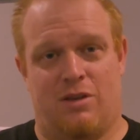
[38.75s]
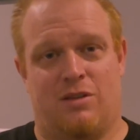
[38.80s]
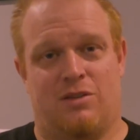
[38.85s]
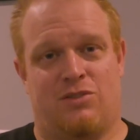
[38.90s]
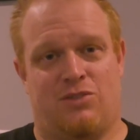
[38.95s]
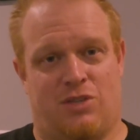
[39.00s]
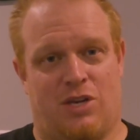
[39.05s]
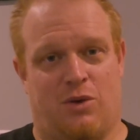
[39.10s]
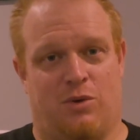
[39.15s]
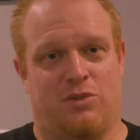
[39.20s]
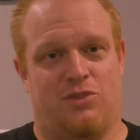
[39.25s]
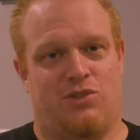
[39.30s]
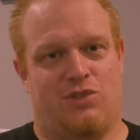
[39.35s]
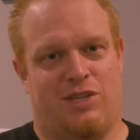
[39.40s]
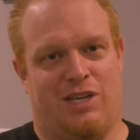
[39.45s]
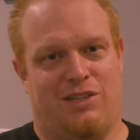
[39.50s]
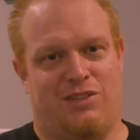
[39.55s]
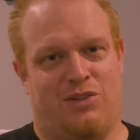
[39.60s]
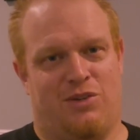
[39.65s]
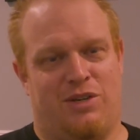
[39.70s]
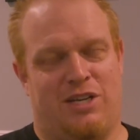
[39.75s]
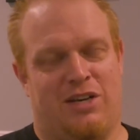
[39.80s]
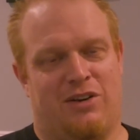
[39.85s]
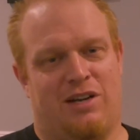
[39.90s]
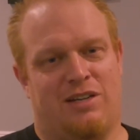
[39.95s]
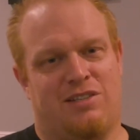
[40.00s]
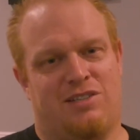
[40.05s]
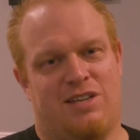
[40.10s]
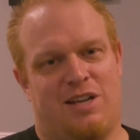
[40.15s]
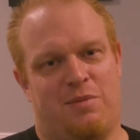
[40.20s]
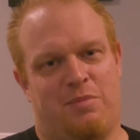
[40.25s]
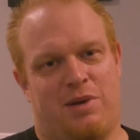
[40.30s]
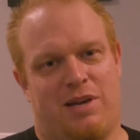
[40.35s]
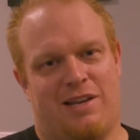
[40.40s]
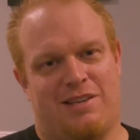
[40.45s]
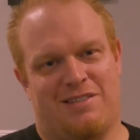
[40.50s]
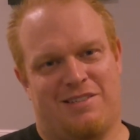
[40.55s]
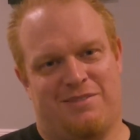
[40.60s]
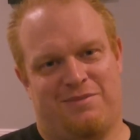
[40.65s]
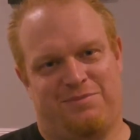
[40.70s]
So, stay tuned here on Descent at
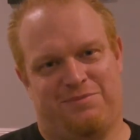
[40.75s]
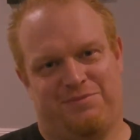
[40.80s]
Best.